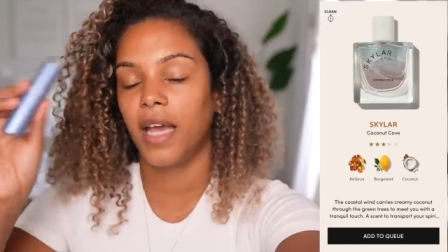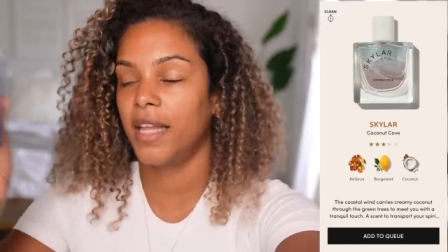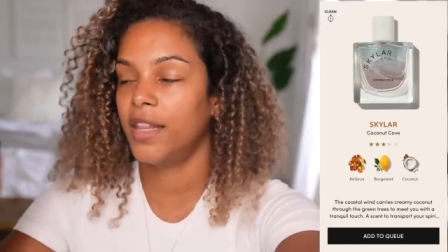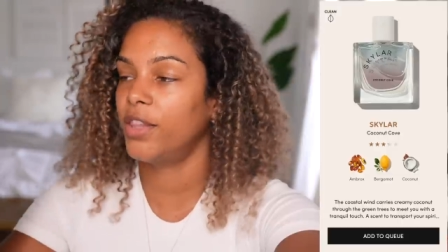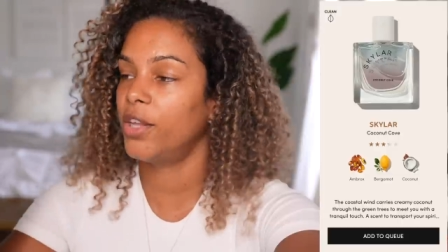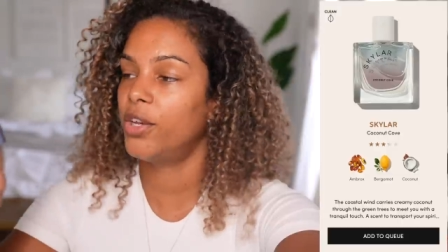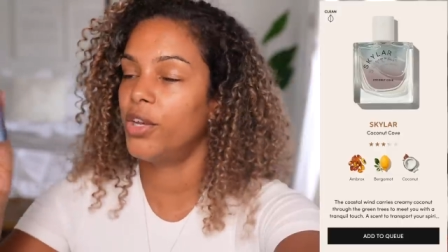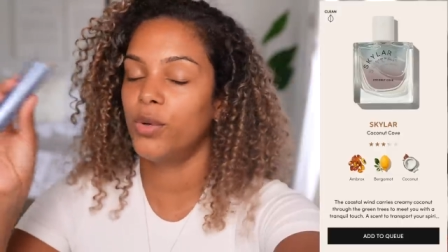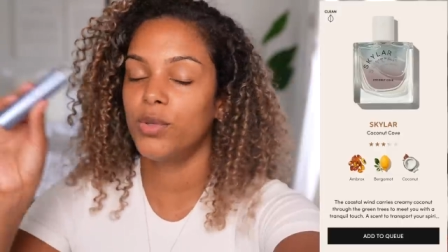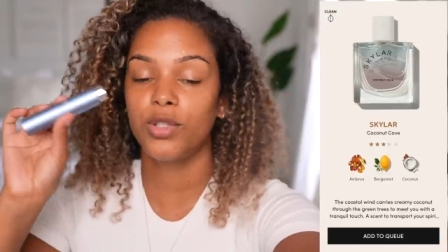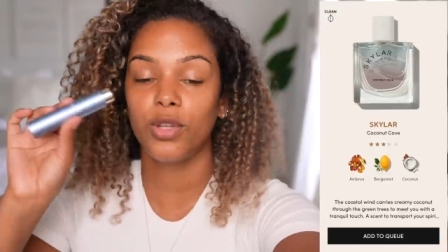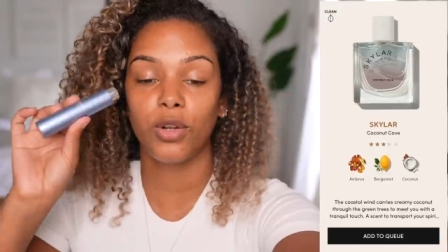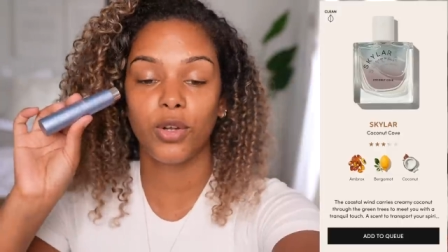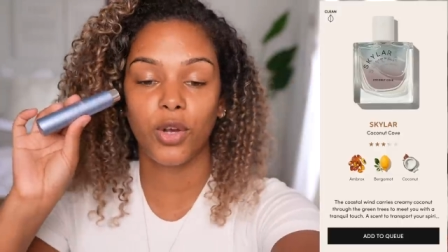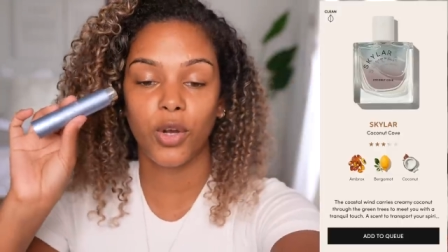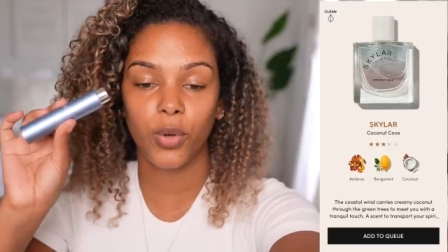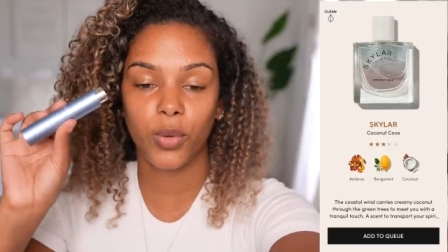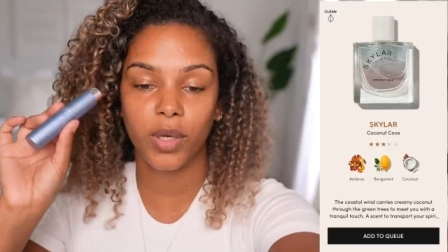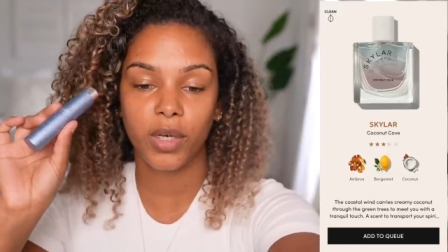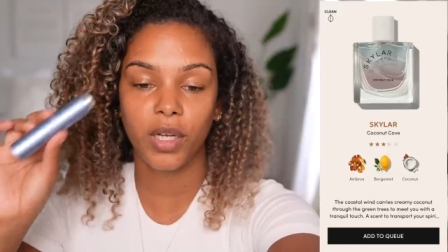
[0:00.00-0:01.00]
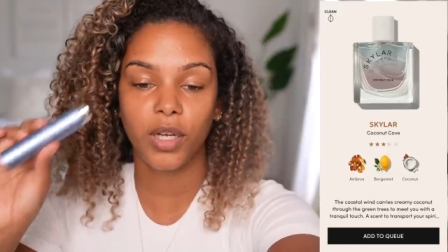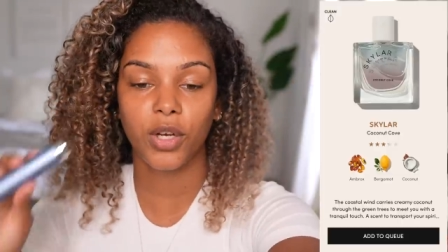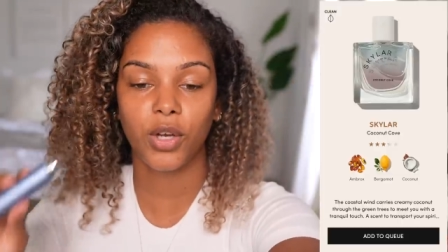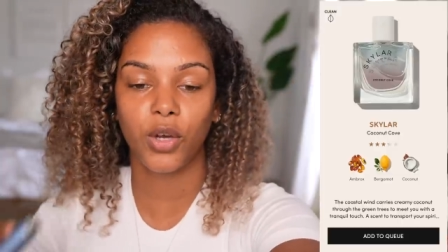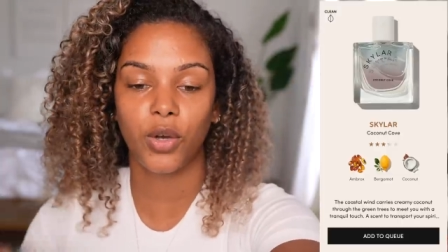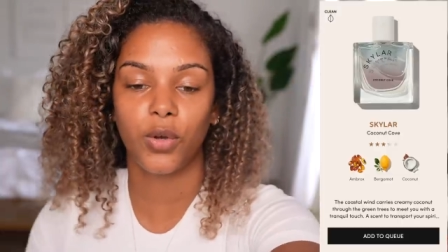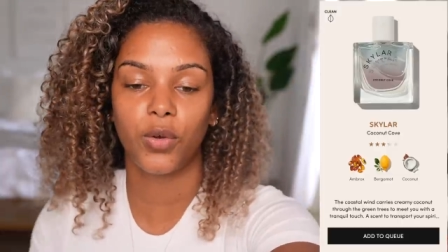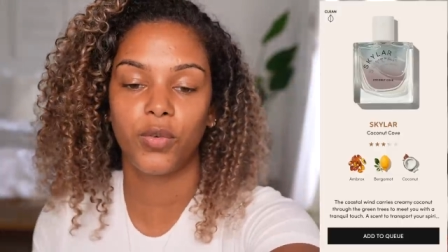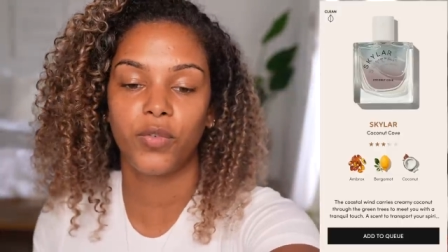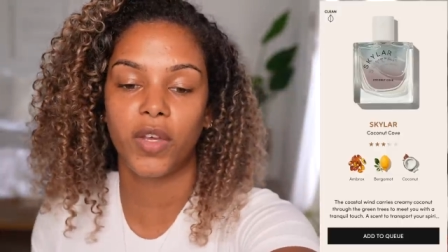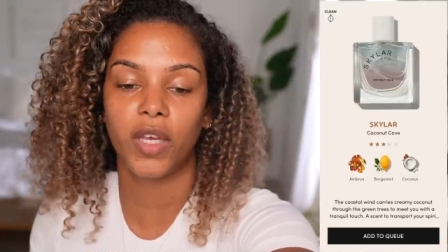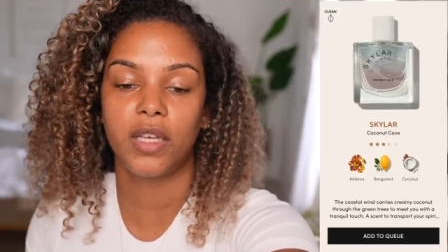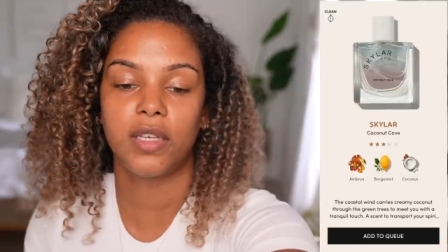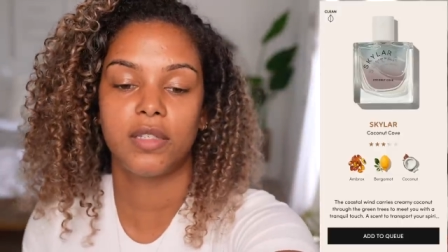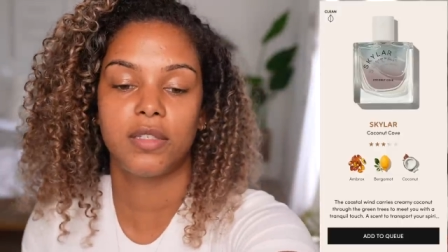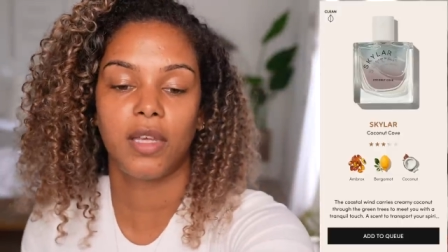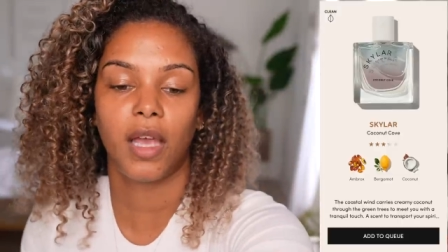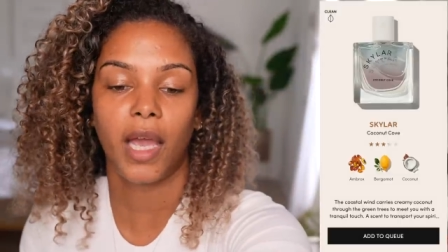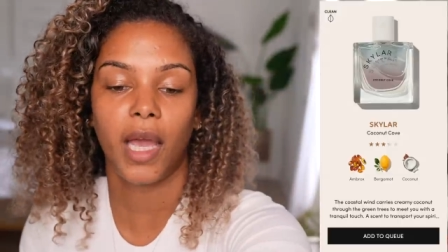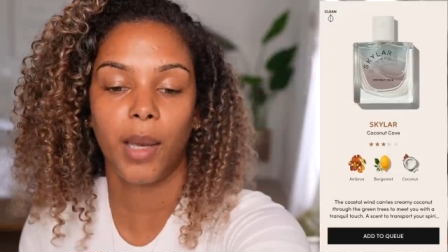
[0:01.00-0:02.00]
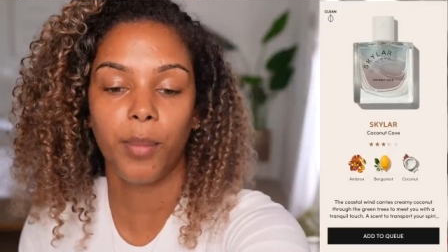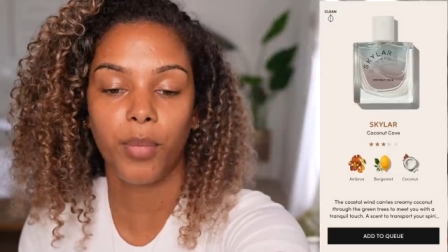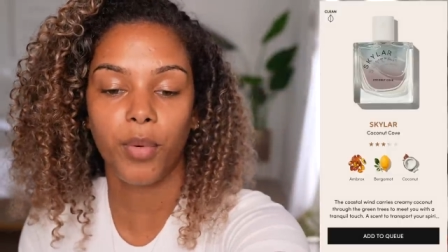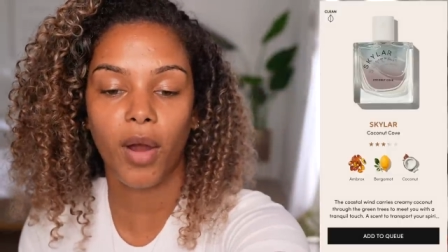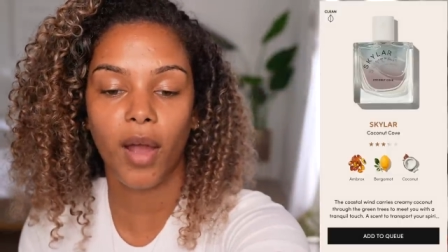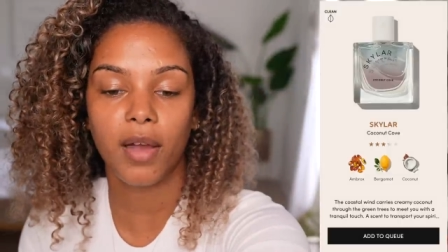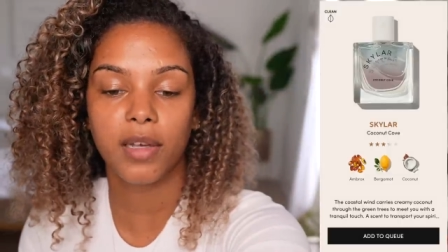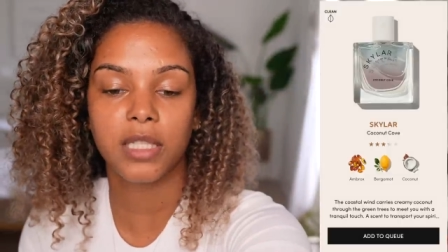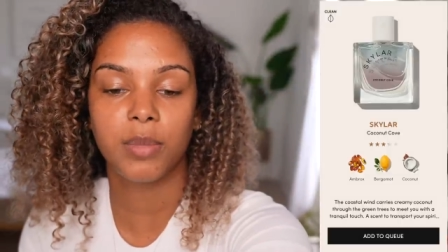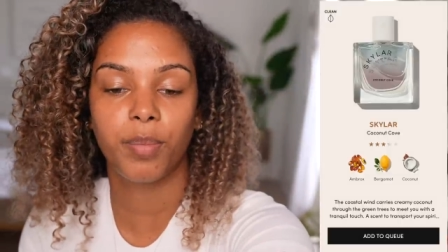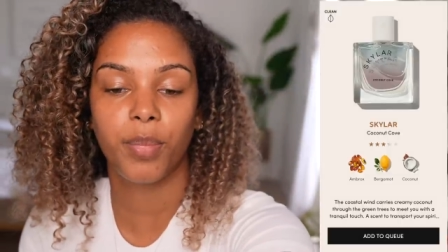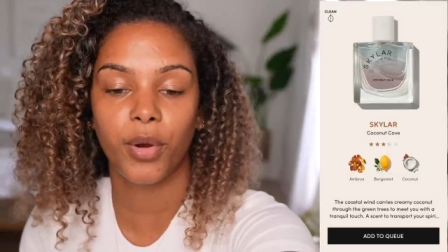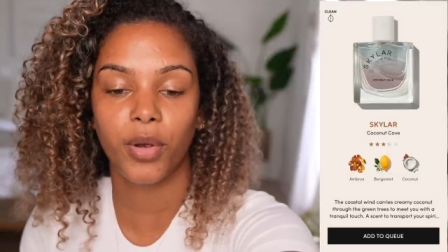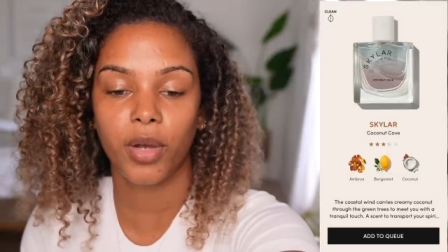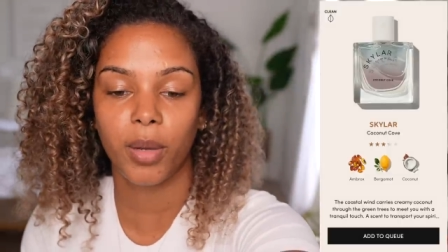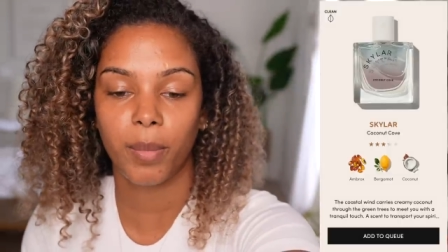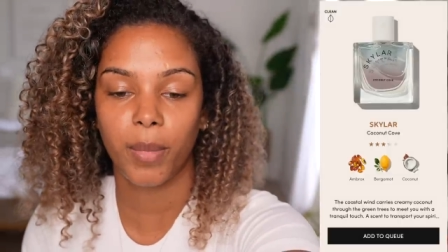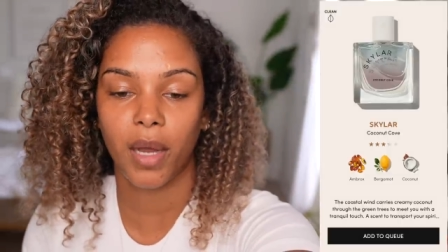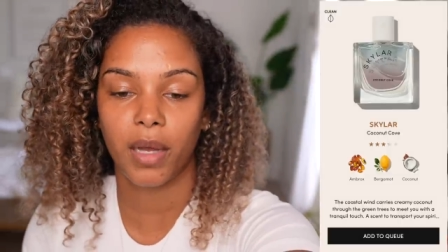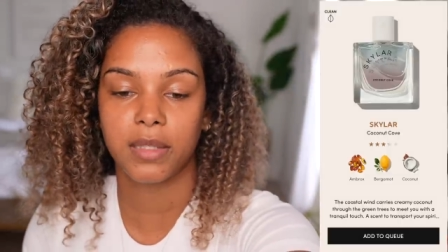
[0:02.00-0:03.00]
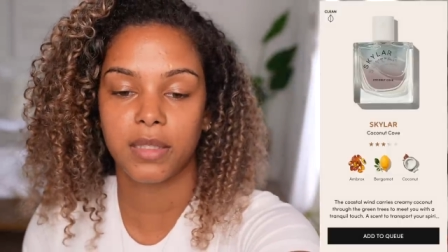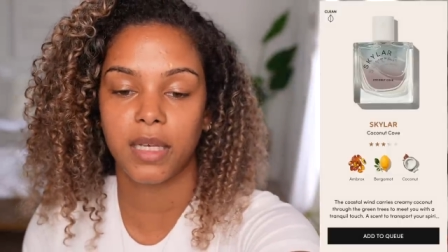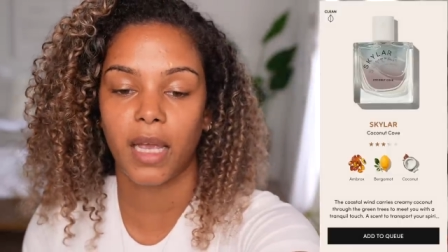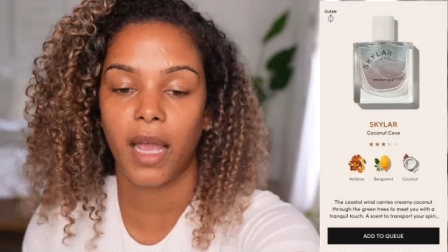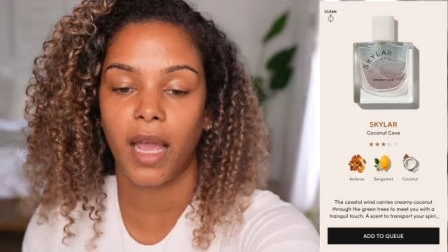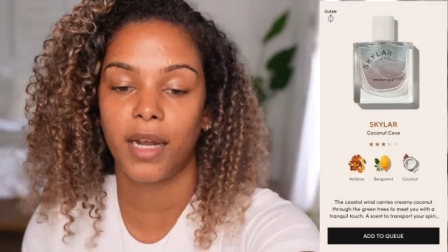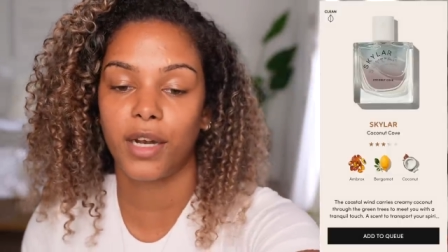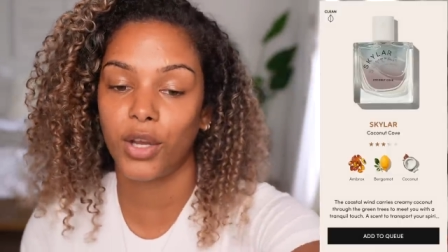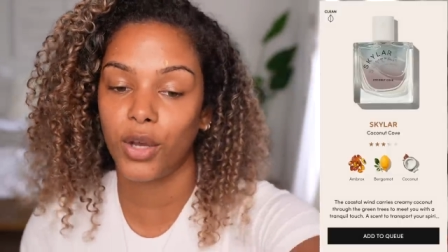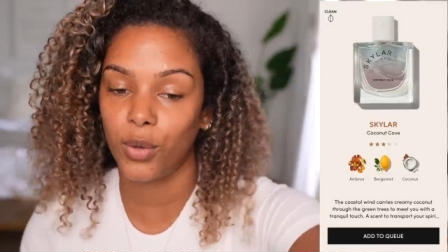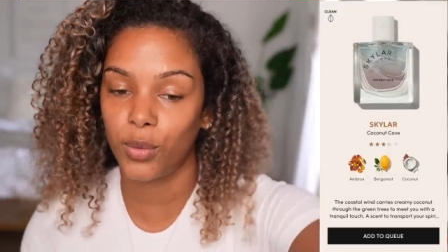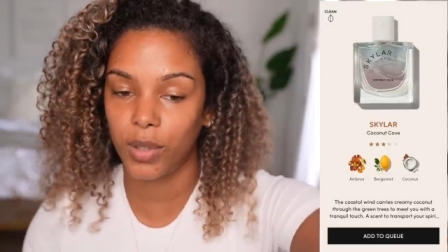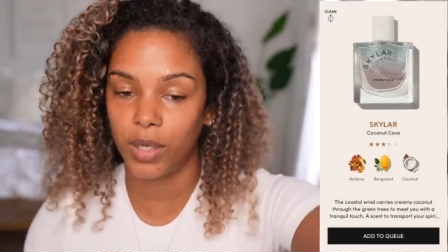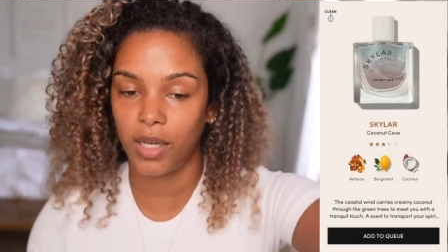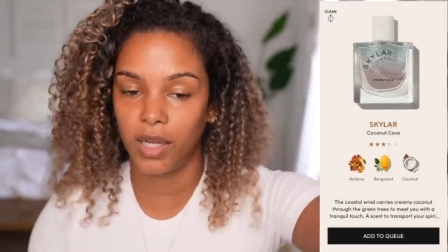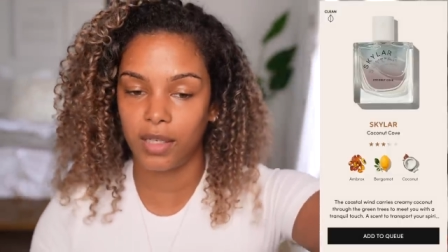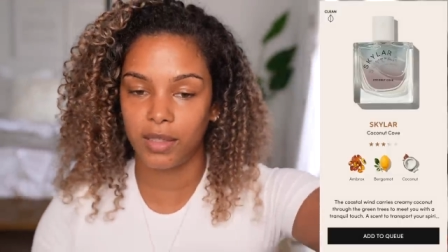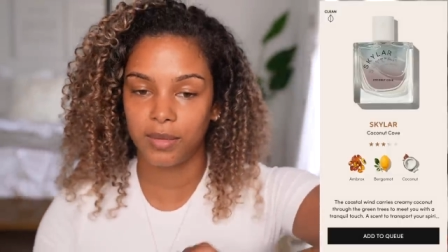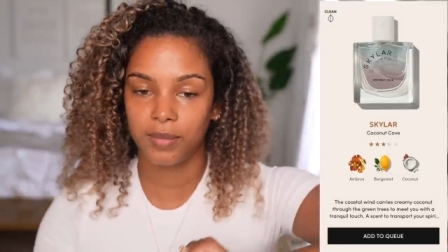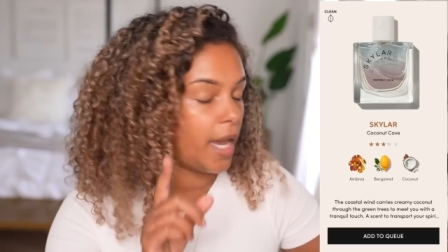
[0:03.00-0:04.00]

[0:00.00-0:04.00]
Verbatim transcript: And the notes on Coconut Cove is Ambrox, Bergamot, and Coconut.